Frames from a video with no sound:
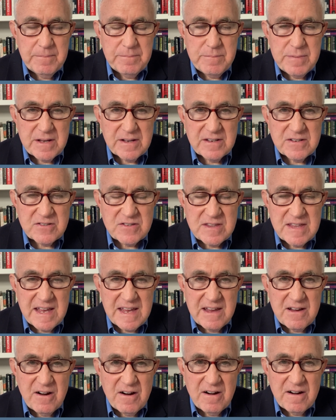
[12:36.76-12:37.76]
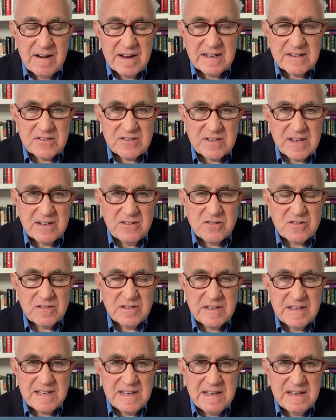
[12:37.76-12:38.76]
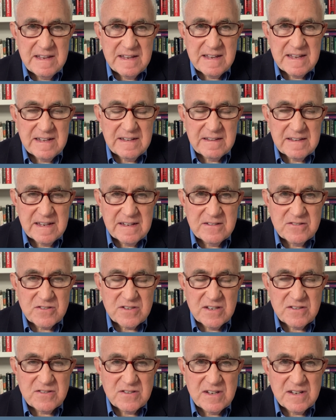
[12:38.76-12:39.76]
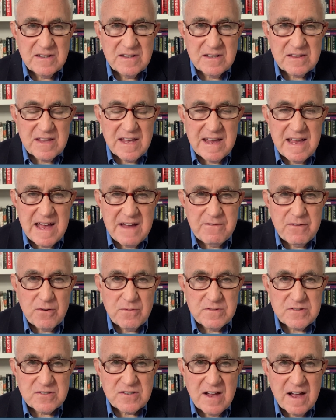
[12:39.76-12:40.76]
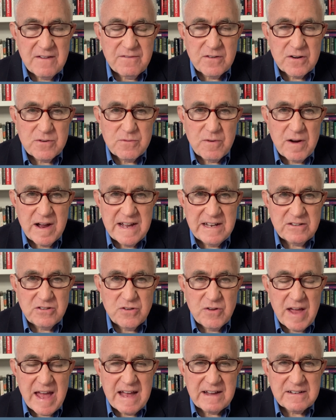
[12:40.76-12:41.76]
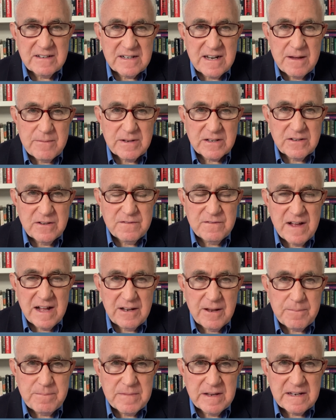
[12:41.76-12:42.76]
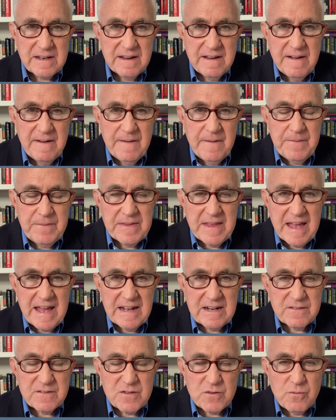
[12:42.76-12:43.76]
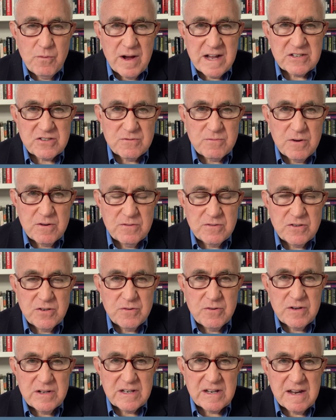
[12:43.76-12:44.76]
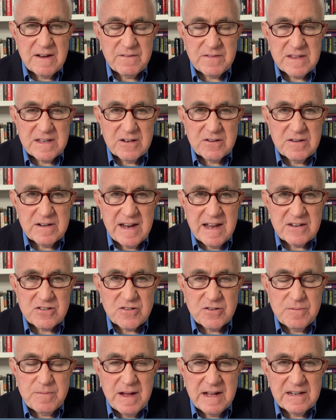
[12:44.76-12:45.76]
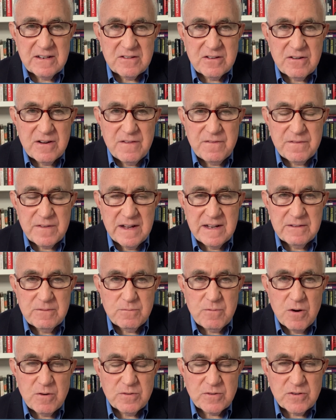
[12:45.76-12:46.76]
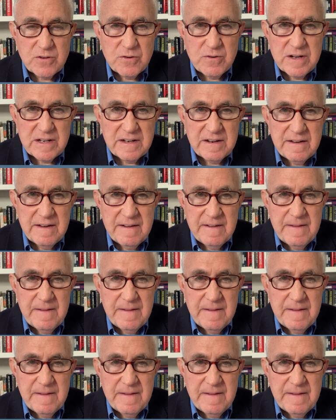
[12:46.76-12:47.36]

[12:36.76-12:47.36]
because they are essentially in- insisting that they have a sovereign right to economic development. And if the West won't do it, if the International Monetary Fund won't do it,